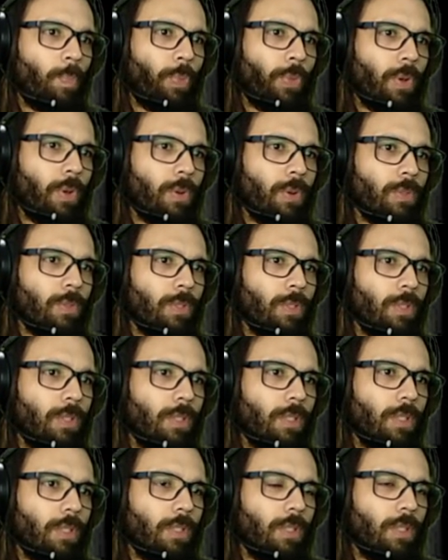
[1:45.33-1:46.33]
No,
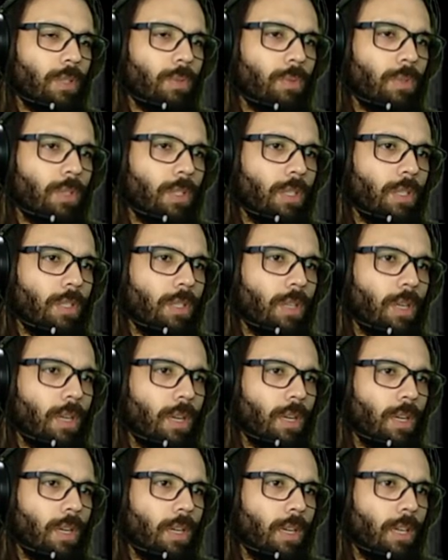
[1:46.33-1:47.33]
no need.
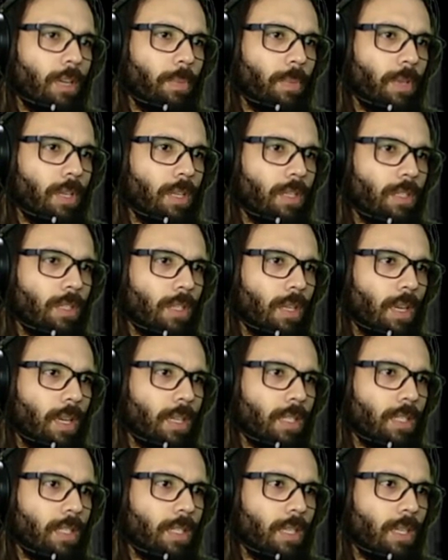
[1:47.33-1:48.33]
I admit it.
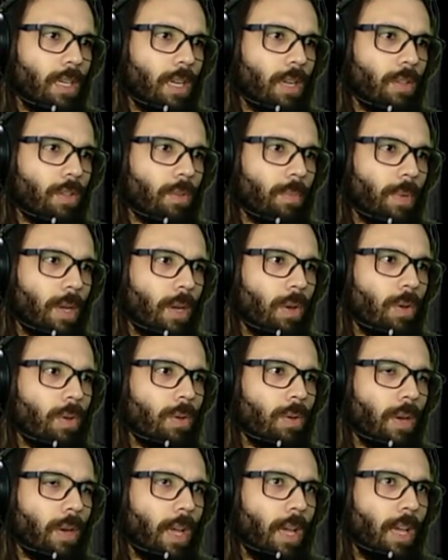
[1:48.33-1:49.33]
I sneaked out on my
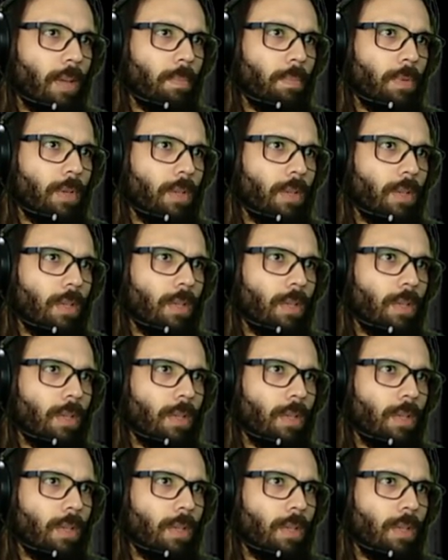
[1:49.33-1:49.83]
own. Happy?